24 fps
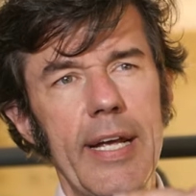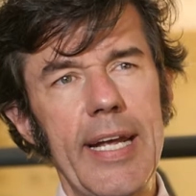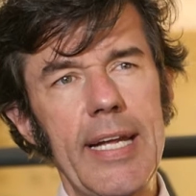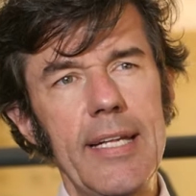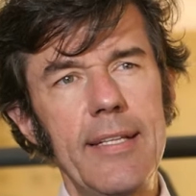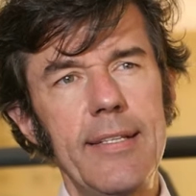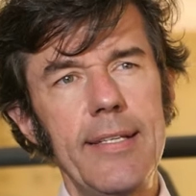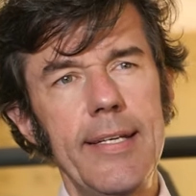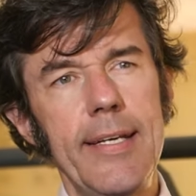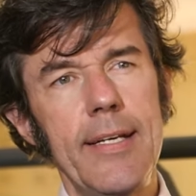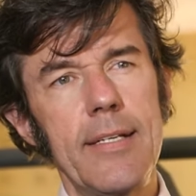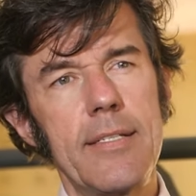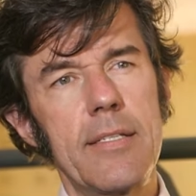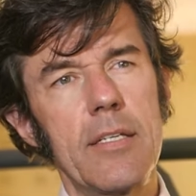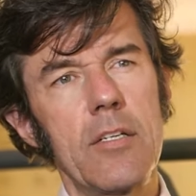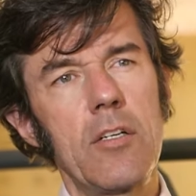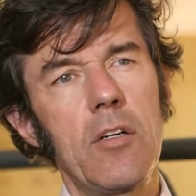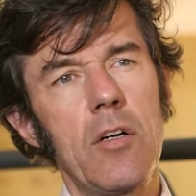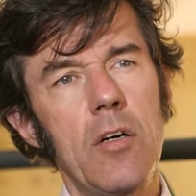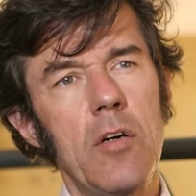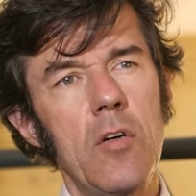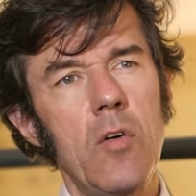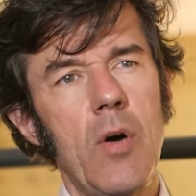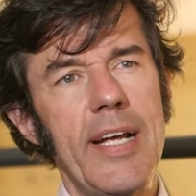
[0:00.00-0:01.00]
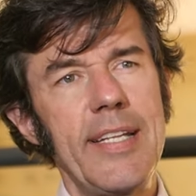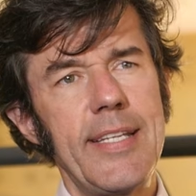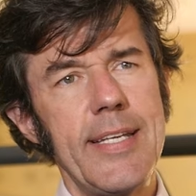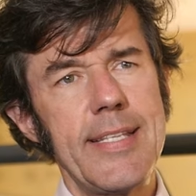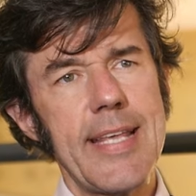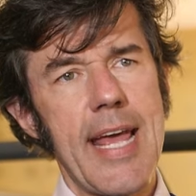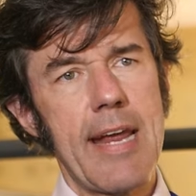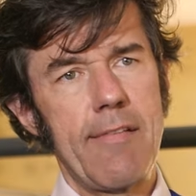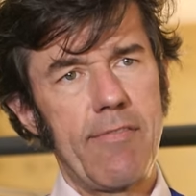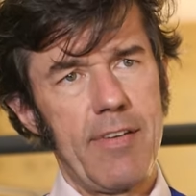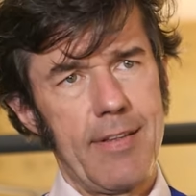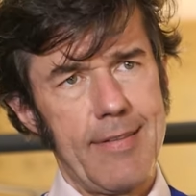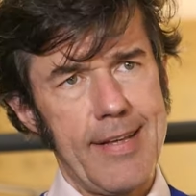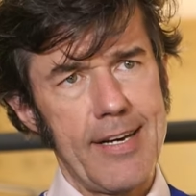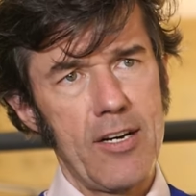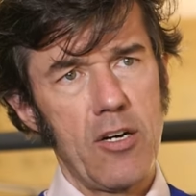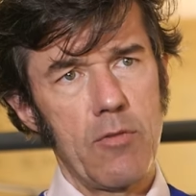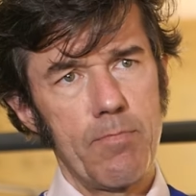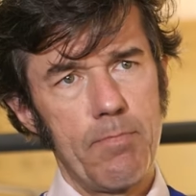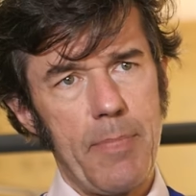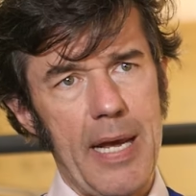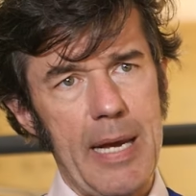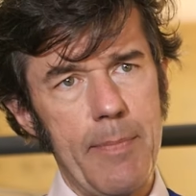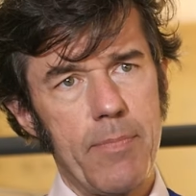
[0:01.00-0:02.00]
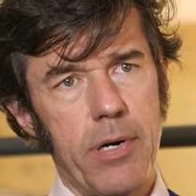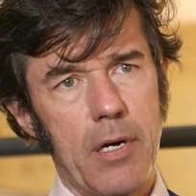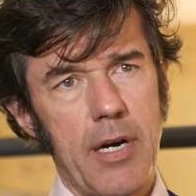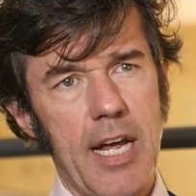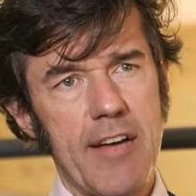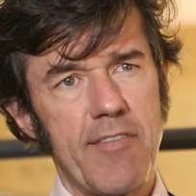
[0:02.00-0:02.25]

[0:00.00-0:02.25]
8 years ago, I did everything on paper.